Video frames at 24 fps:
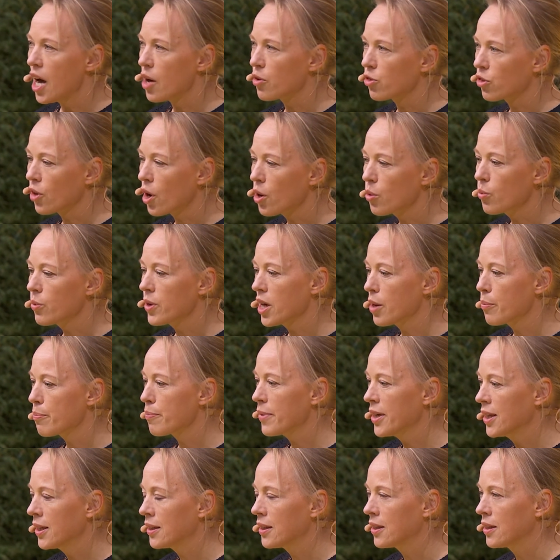And now we are
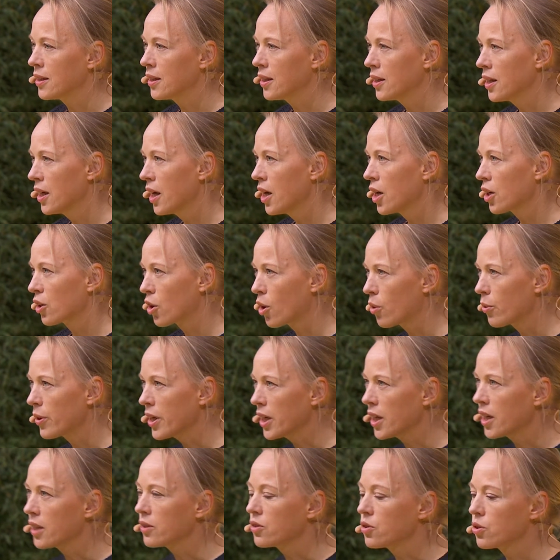many
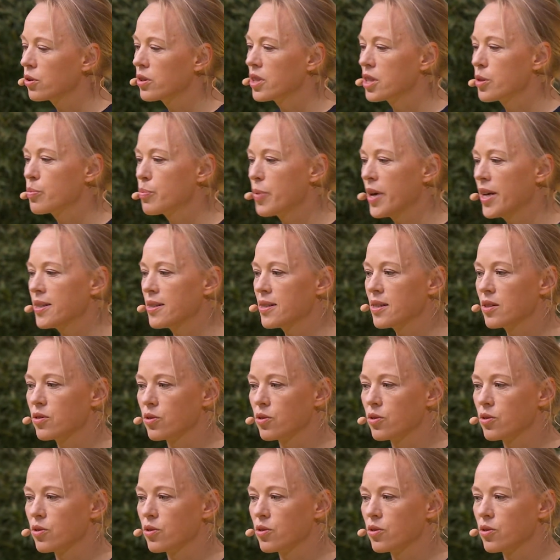going into the space